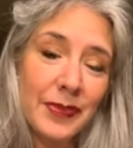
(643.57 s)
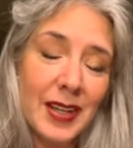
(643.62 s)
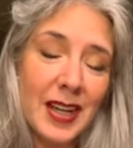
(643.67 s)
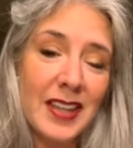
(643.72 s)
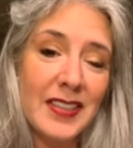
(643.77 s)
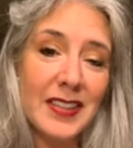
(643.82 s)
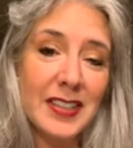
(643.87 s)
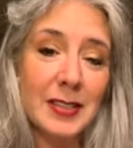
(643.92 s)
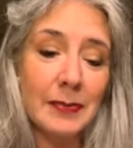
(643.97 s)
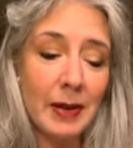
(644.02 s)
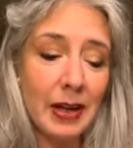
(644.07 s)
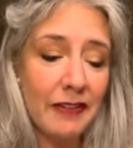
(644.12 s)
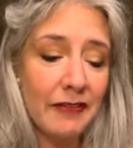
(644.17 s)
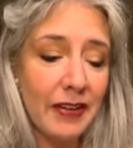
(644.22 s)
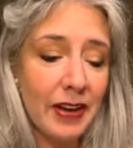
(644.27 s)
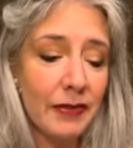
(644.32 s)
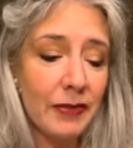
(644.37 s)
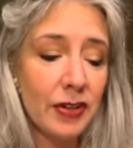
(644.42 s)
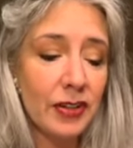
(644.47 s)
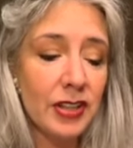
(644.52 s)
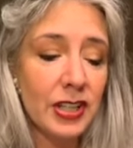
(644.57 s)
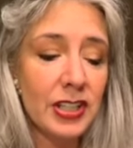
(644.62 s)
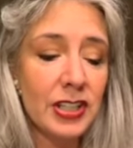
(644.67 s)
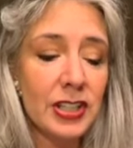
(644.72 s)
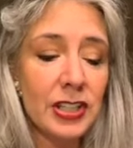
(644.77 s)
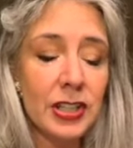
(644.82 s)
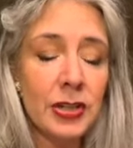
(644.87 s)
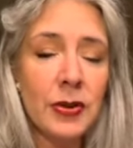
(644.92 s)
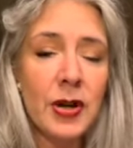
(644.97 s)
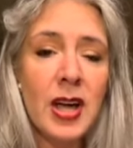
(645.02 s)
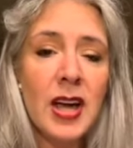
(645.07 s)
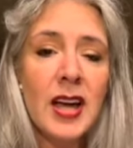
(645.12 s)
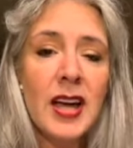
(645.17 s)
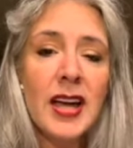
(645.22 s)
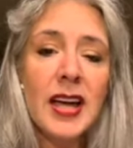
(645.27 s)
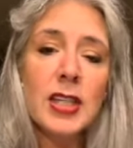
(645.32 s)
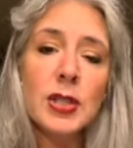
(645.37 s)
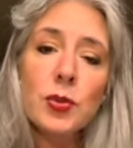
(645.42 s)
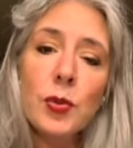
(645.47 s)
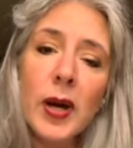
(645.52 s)
Okay, this is my favorite thing to do,
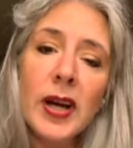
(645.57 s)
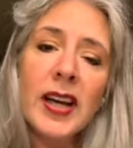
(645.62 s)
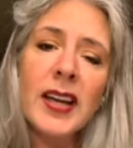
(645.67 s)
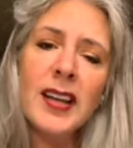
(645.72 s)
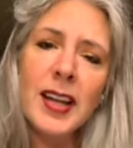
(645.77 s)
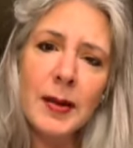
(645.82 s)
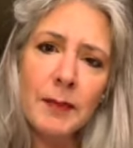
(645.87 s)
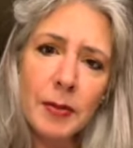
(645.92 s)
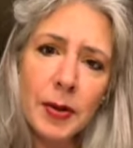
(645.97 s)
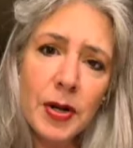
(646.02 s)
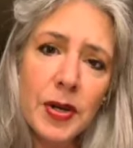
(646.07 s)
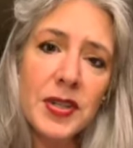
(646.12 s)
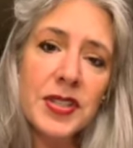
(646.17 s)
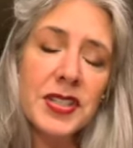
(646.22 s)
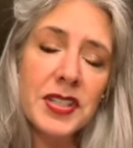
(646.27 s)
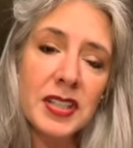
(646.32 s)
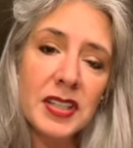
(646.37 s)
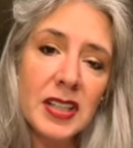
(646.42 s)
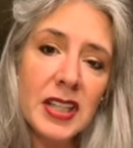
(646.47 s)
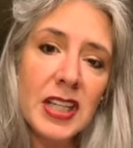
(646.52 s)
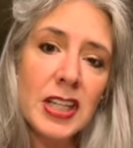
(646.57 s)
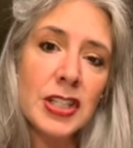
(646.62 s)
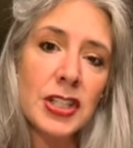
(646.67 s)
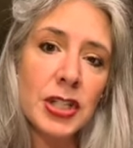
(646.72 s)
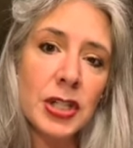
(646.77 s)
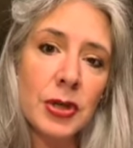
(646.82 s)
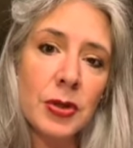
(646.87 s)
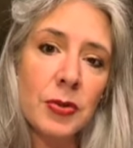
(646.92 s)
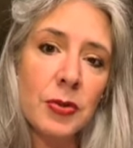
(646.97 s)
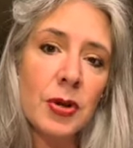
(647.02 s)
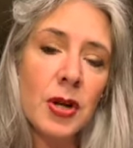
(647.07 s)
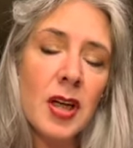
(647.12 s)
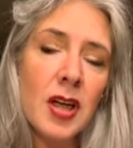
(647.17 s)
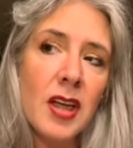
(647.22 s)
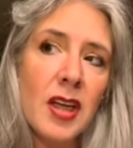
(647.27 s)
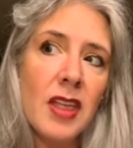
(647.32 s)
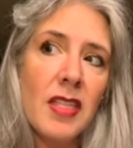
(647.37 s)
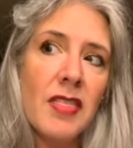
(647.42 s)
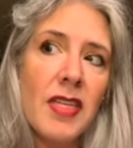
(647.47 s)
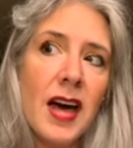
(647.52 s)
is what can I personally do
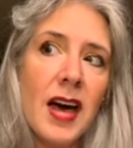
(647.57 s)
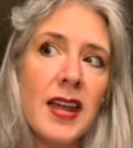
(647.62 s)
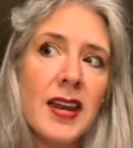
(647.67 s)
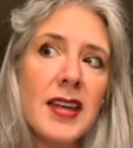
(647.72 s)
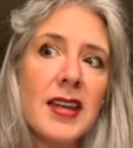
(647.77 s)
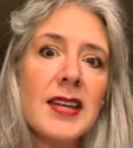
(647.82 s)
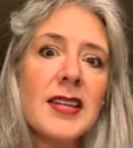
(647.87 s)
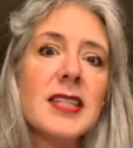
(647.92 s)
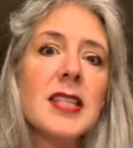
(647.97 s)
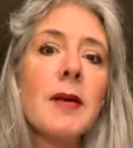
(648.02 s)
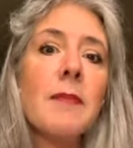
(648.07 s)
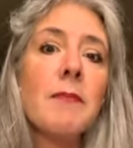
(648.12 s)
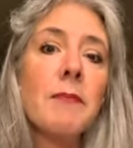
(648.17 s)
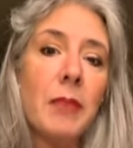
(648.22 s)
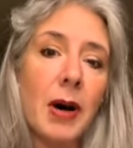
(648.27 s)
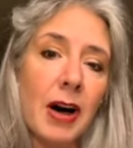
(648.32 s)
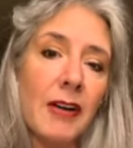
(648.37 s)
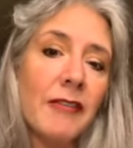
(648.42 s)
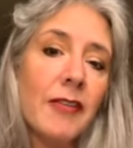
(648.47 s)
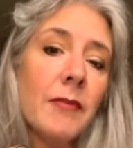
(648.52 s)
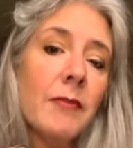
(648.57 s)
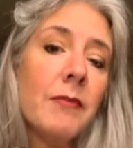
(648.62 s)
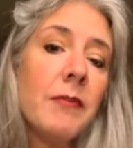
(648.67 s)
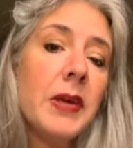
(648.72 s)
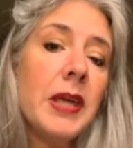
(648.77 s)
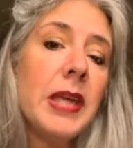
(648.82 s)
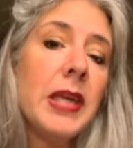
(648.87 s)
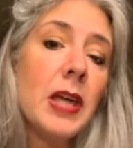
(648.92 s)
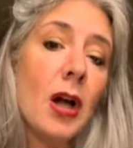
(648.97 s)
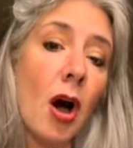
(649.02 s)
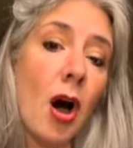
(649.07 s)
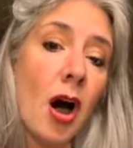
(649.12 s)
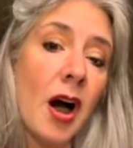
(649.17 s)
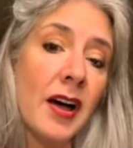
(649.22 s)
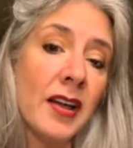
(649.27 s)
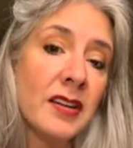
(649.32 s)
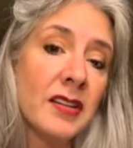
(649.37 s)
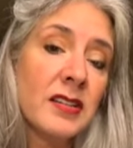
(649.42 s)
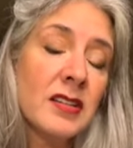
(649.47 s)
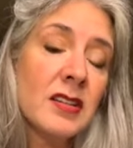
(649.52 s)
that is above and
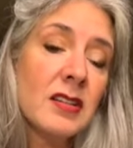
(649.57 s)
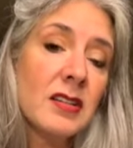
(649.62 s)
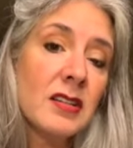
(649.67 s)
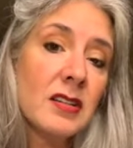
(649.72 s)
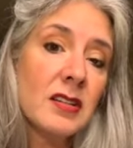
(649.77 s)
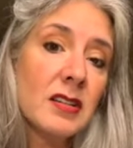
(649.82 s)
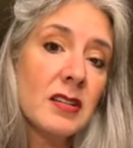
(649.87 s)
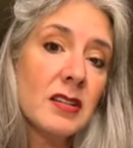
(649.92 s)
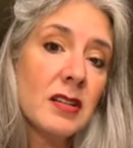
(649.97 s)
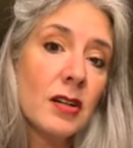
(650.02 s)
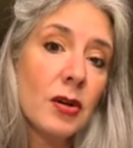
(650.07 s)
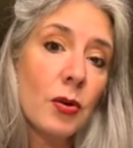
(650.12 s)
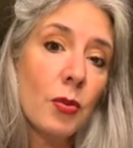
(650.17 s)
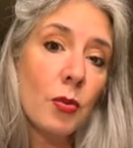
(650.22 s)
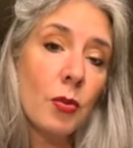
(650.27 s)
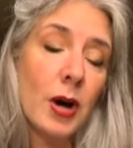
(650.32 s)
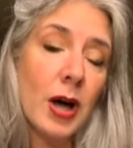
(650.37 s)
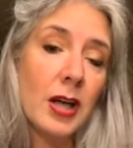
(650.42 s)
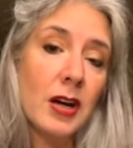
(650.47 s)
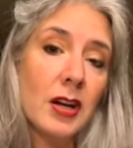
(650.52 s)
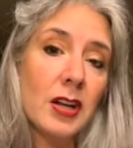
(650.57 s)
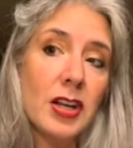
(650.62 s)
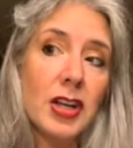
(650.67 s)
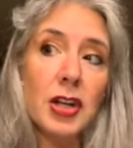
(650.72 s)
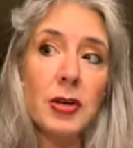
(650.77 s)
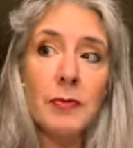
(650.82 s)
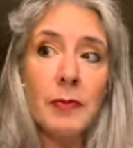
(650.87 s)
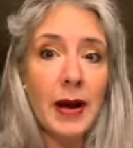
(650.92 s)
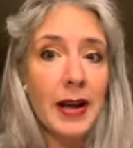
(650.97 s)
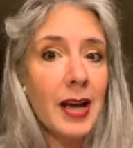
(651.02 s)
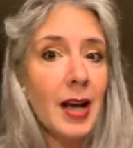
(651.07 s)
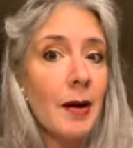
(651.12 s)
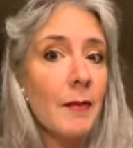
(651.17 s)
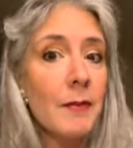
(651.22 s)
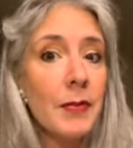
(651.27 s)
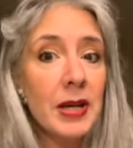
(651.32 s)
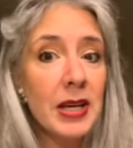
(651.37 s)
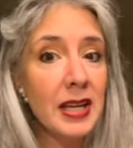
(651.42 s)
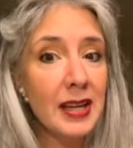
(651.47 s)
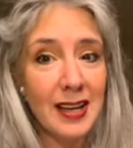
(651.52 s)
beyond what my
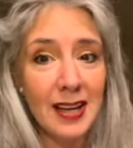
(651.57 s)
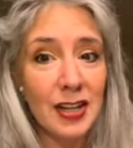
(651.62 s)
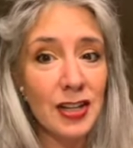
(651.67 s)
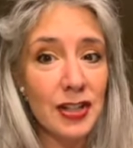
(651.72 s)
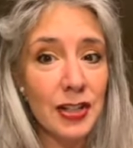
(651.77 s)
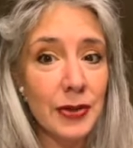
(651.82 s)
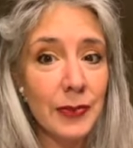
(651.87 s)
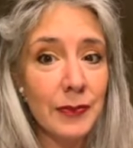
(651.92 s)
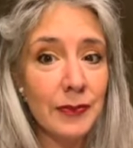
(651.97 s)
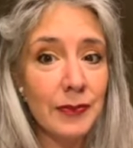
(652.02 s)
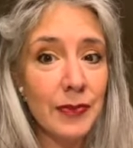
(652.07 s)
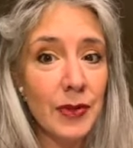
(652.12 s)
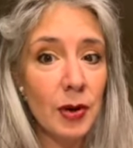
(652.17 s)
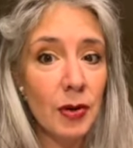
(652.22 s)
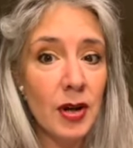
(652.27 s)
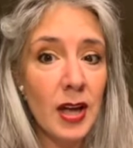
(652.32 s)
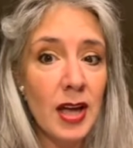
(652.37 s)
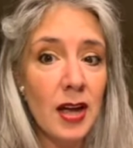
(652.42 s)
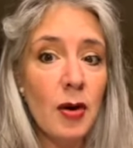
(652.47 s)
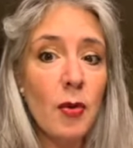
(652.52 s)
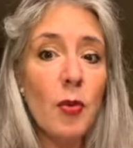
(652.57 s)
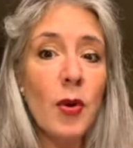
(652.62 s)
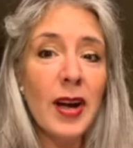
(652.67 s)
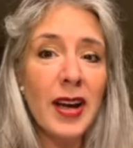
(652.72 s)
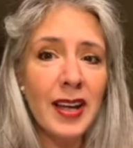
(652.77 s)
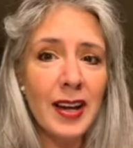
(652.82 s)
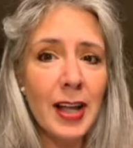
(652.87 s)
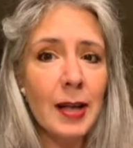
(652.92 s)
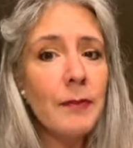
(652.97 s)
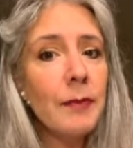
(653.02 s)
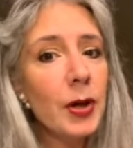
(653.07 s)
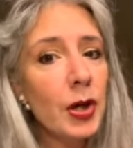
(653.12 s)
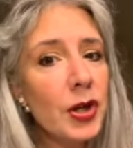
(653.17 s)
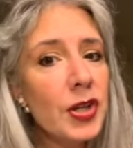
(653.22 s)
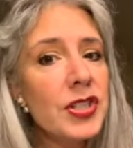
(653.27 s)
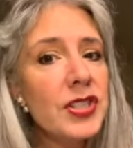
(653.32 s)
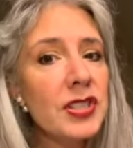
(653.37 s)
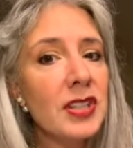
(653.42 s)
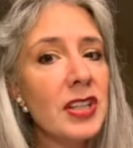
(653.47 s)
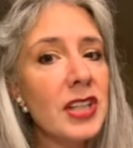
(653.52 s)
company can do? Okay, what can I
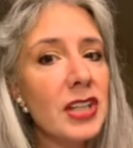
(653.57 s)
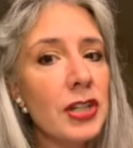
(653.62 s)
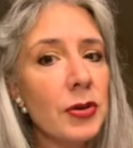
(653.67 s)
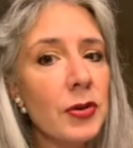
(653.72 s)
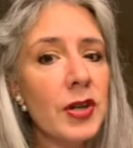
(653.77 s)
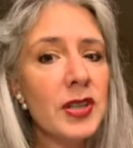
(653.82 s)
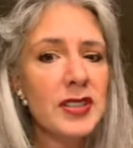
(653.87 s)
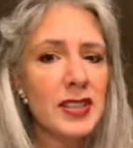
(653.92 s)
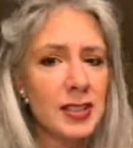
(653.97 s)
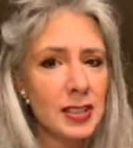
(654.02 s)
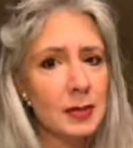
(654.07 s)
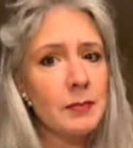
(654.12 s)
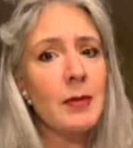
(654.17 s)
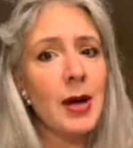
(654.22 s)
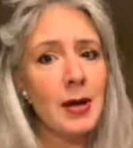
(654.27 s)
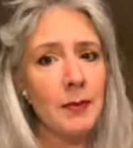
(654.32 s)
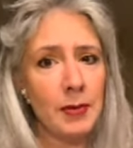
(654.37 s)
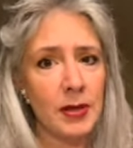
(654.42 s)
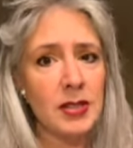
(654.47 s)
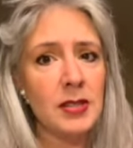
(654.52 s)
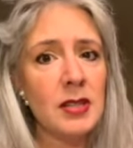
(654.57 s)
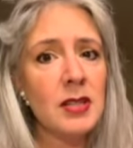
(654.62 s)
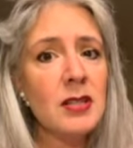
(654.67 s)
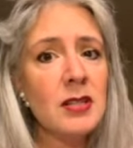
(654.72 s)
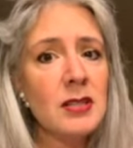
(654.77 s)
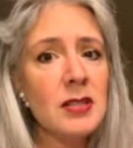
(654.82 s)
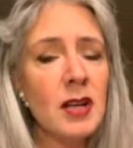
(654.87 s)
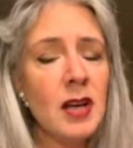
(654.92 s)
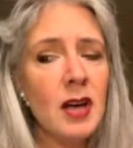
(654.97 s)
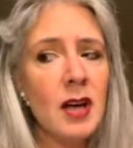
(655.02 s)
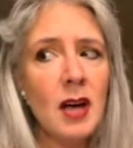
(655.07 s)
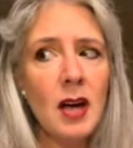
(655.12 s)
personally do? Because this is my business.